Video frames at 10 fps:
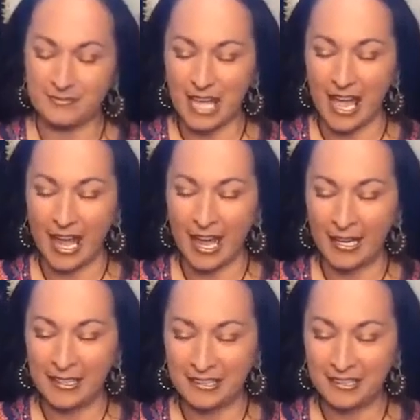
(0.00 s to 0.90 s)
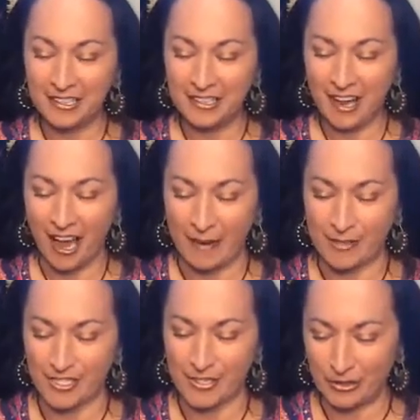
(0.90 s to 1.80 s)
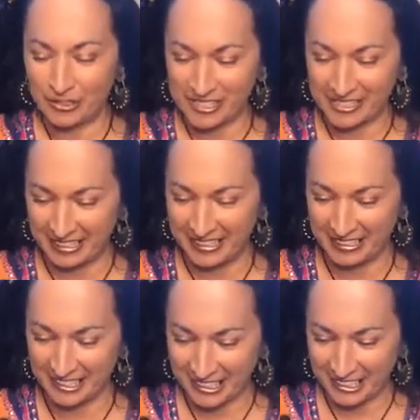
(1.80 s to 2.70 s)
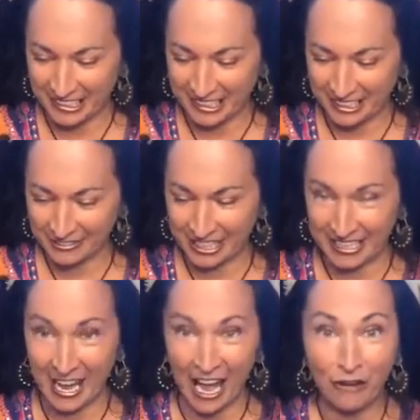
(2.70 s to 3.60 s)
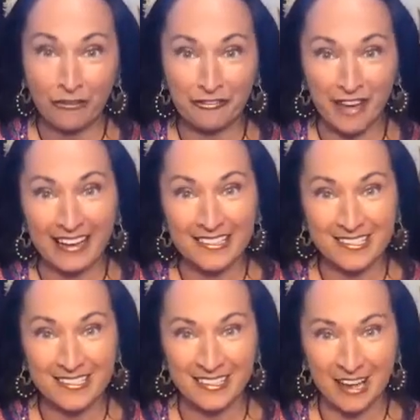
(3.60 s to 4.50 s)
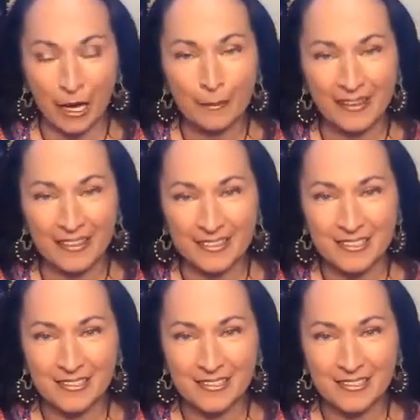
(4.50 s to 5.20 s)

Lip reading: And I'm just holding it in awe of like how fast it happened.